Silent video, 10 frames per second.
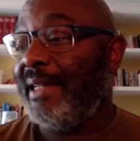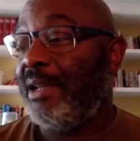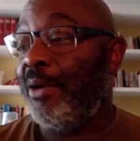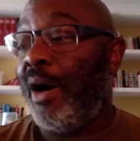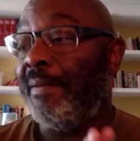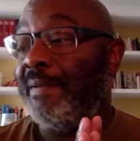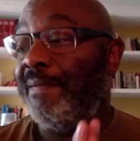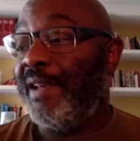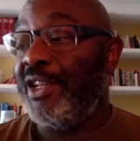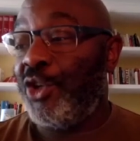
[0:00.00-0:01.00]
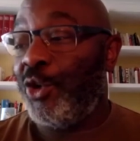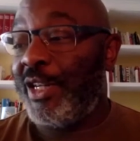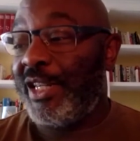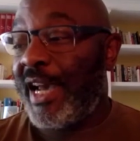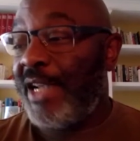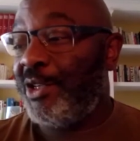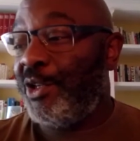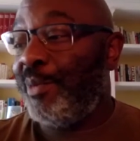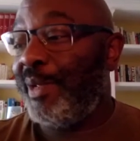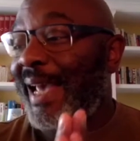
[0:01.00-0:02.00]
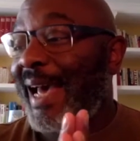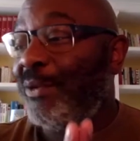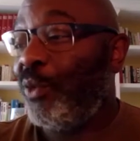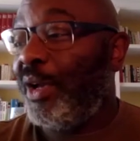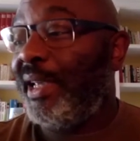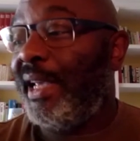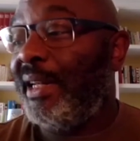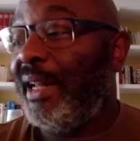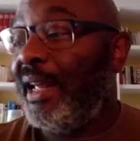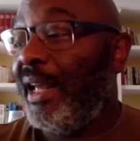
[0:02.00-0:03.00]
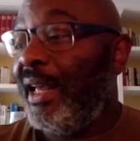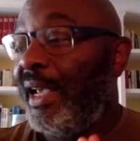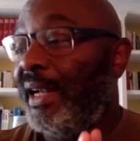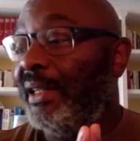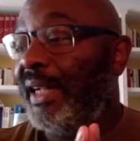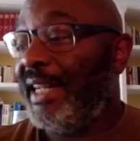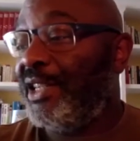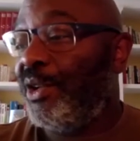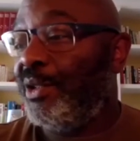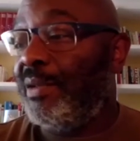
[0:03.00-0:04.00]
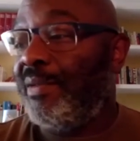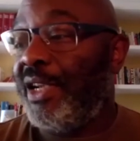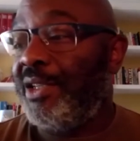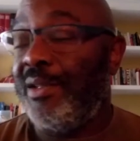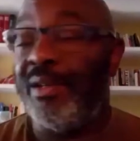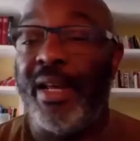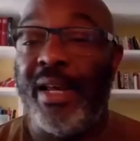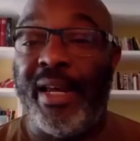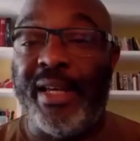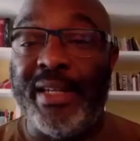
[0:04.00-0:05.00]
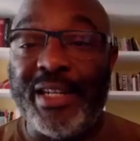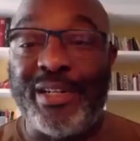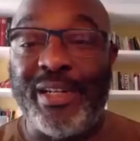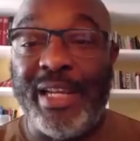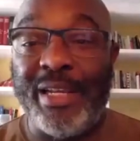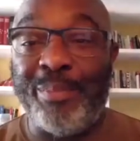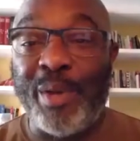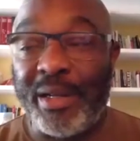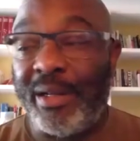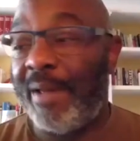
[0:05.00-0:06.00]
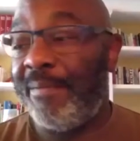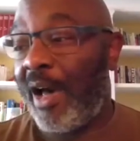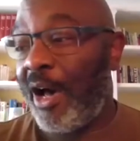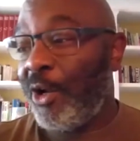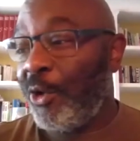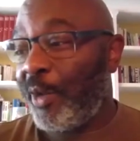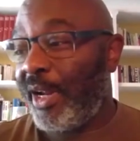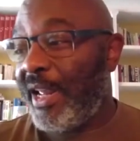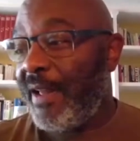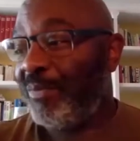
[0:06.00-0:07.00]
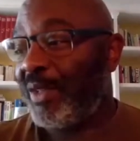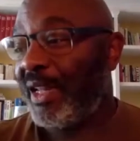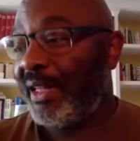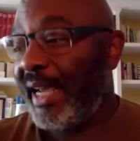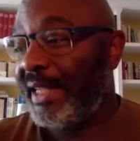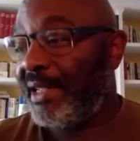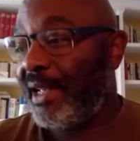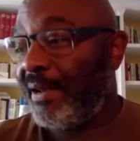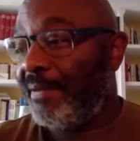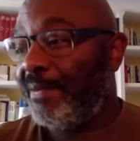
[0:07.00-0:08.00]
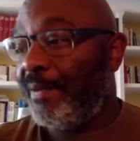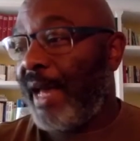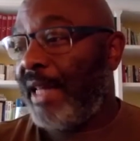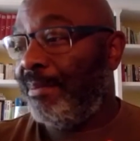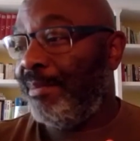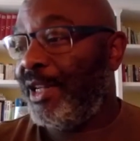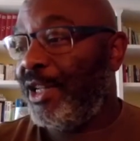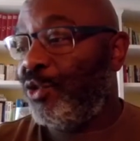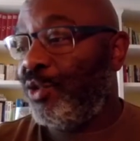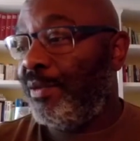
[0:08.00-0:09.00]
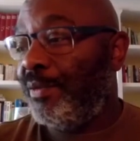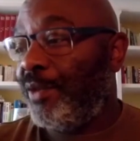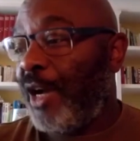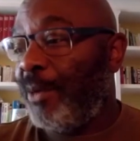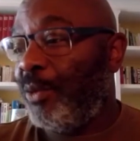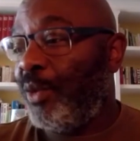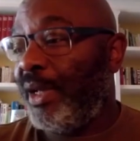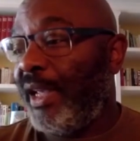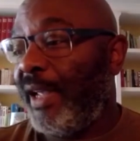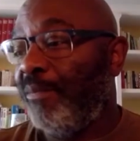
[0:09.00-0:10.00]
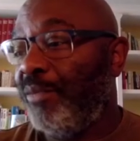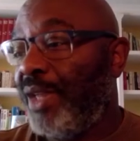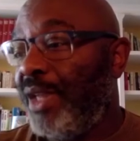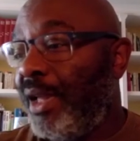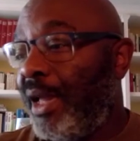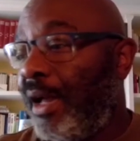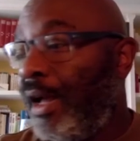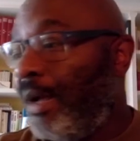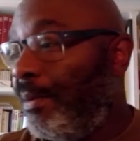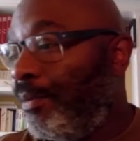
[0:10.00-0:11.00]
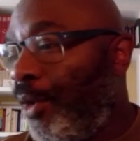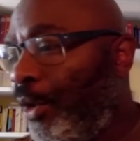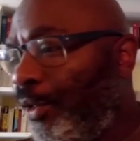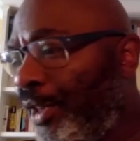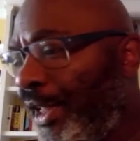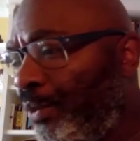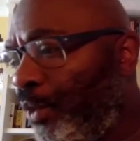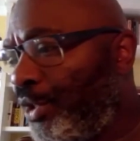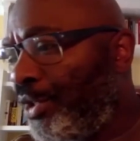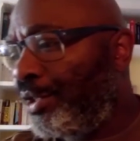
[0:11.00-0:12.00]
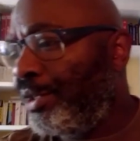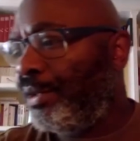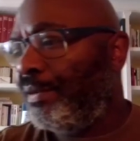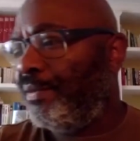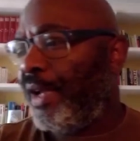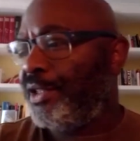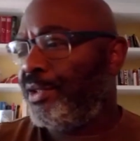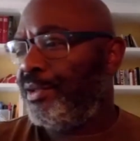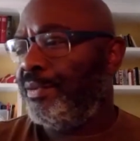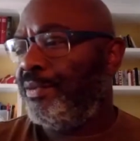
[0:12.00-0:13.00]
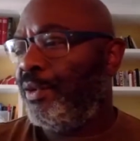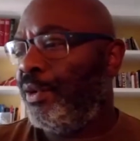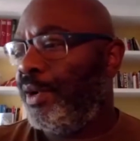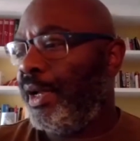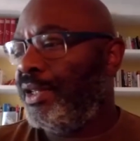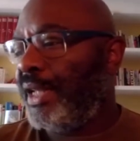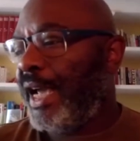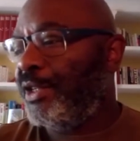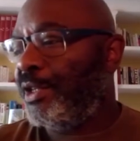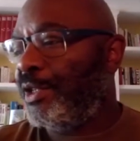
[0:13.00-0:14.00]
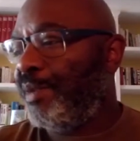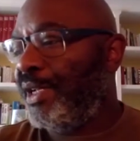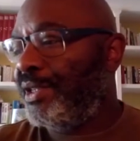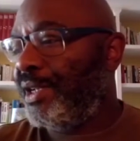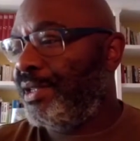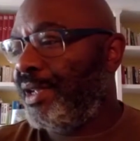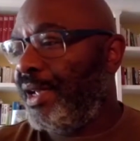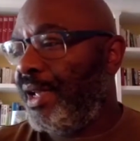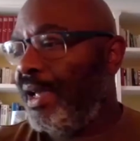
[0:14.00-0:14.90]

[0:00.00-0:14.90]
So after finishing your education, you began working in nature conservation, initially BirdLife Hungary, and later at the Ministry of Environment, working on the Washington Convention for Endangered Species.